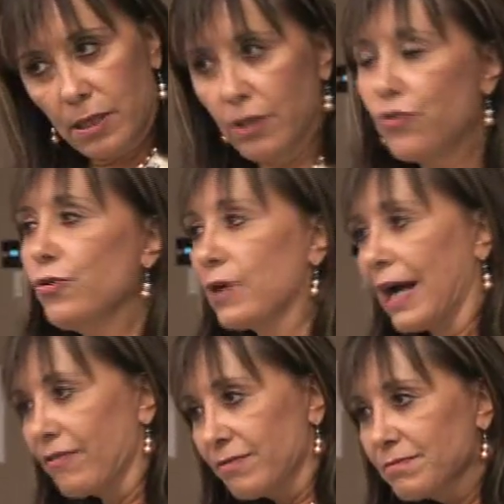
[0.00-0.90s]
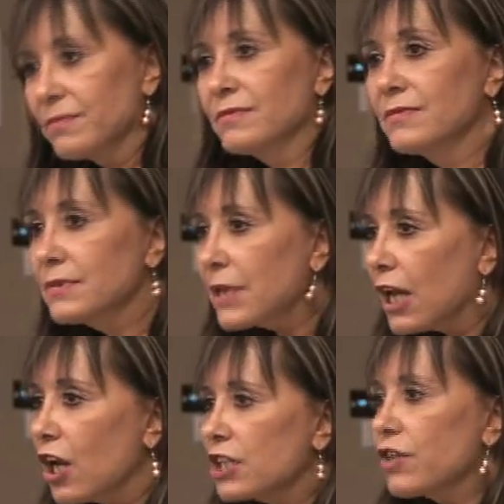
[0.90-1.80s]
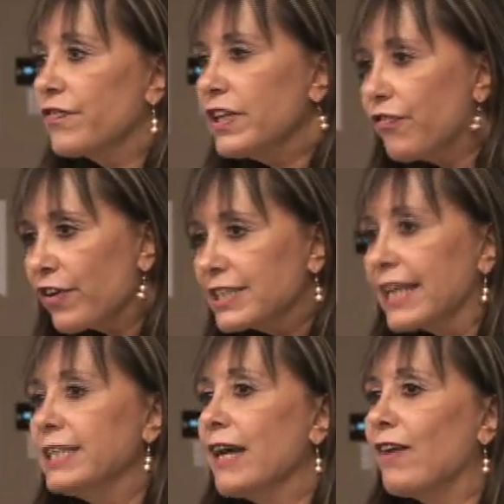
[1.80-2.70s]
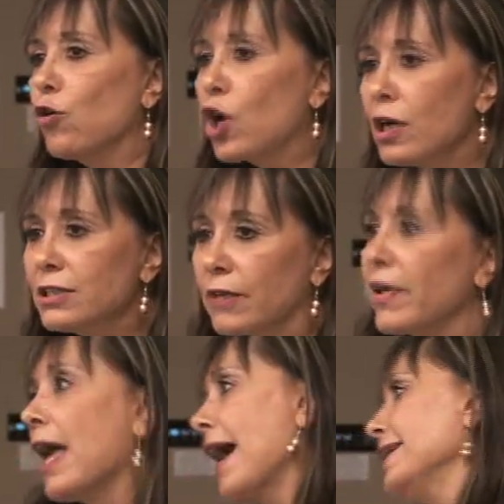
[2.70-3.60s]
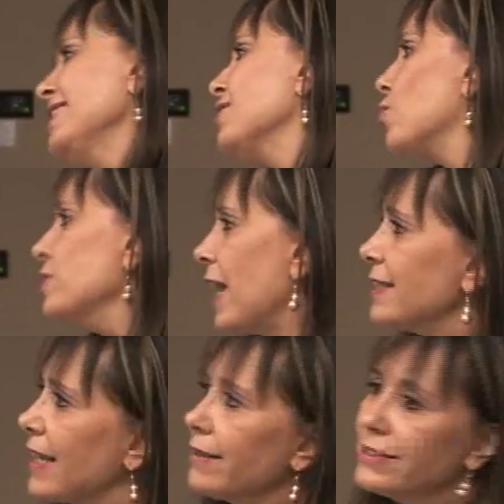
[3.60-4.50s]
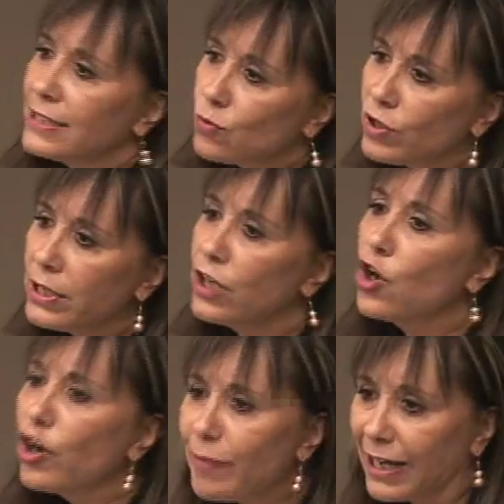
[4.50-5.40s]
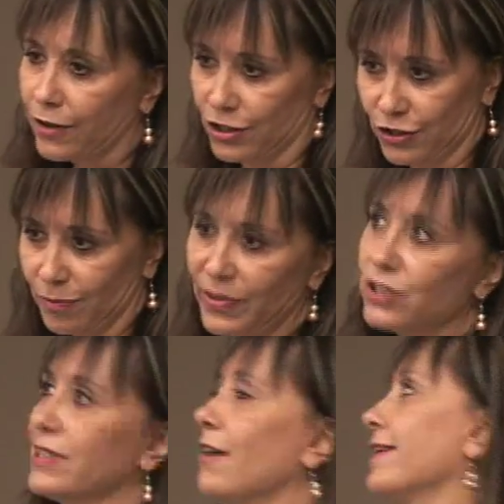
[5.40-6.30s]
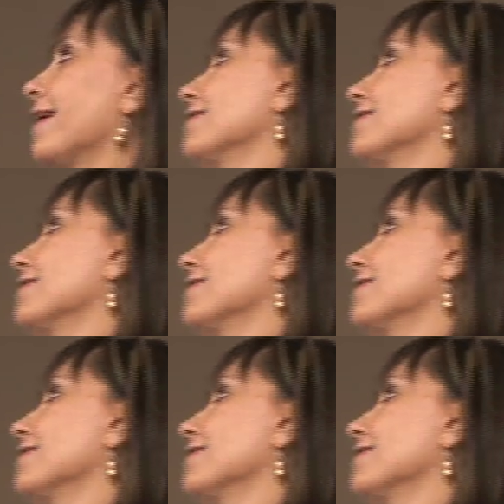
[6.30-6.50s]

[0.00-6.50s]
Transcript: you have a lot of different idea about condom. I just want, I, I just want a normal condom because now they are